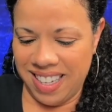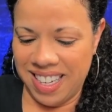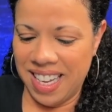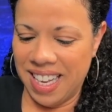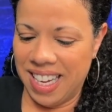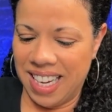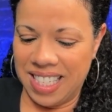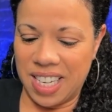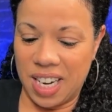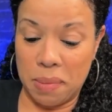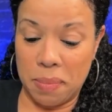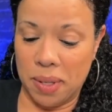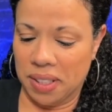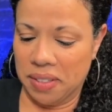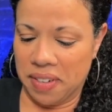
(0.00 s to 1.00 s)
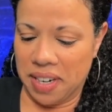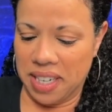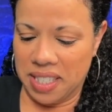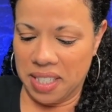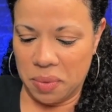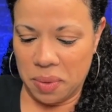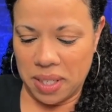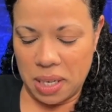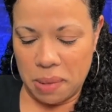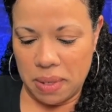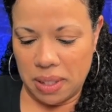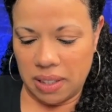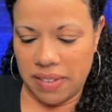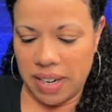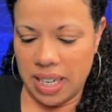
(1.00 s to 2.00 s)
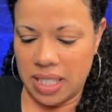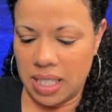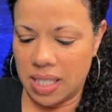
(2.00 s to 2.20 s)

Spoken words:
Let's talk about devices. We're going to talk about devices.